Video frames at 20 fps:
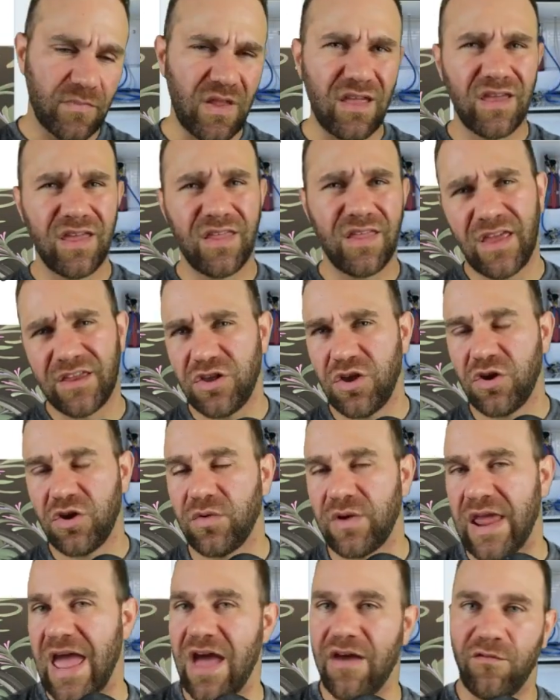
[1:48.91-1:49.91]
And then you can
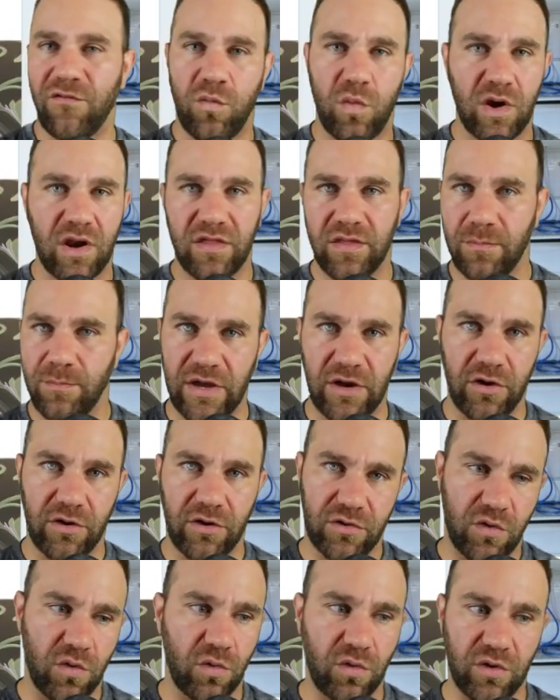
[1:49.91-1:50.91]
have one of the bigger
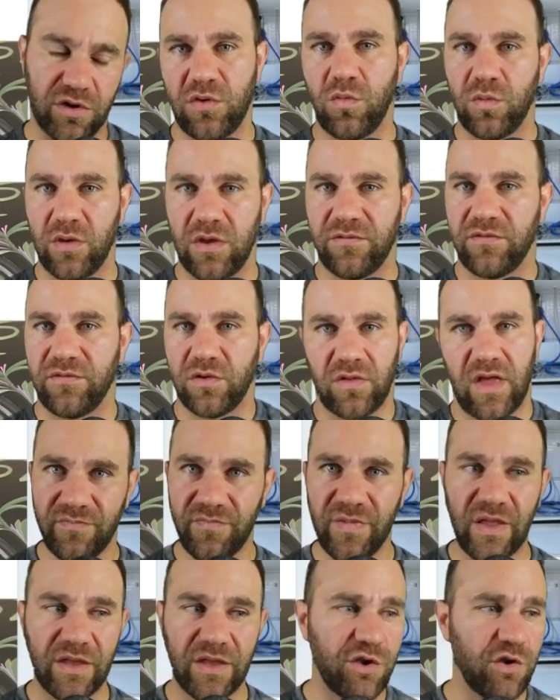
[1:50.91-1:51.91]
coolers if you
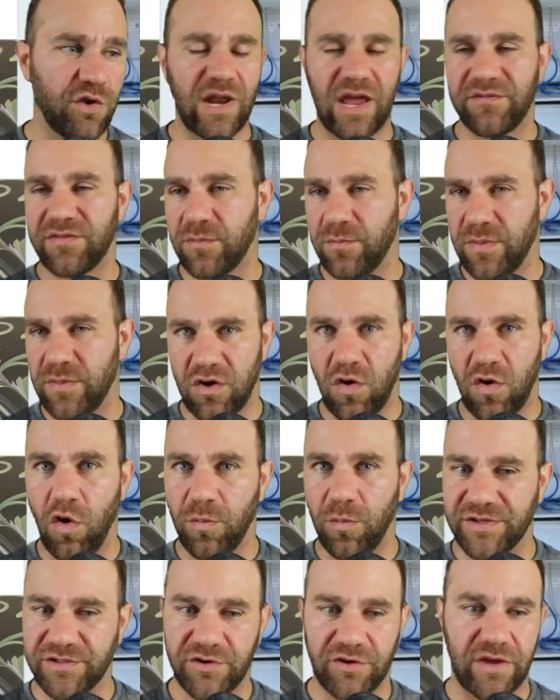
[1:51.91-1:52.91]
like. You can have the big
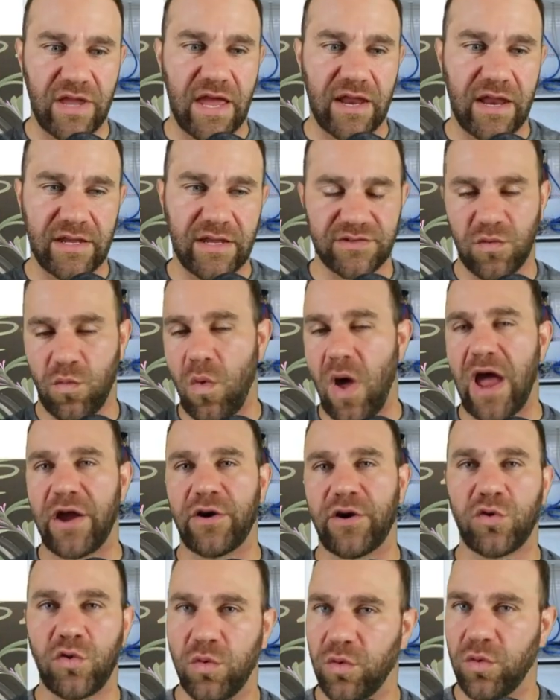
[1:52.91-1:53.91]
Coleman's or Yetis, the wider
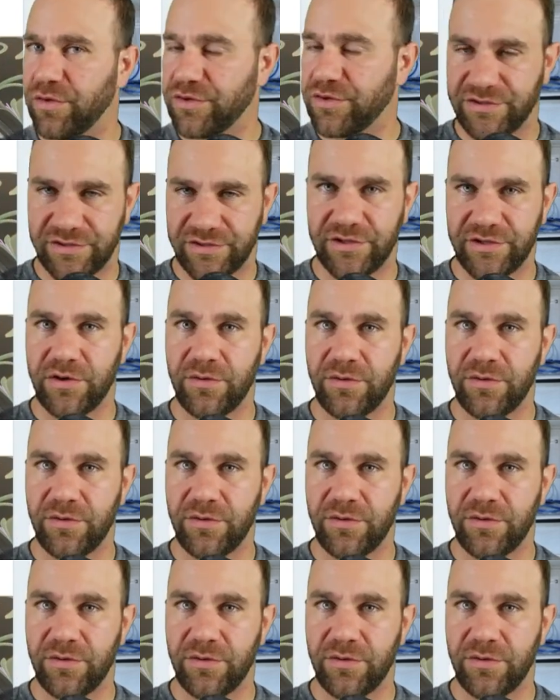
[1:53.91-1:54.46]
coolers too.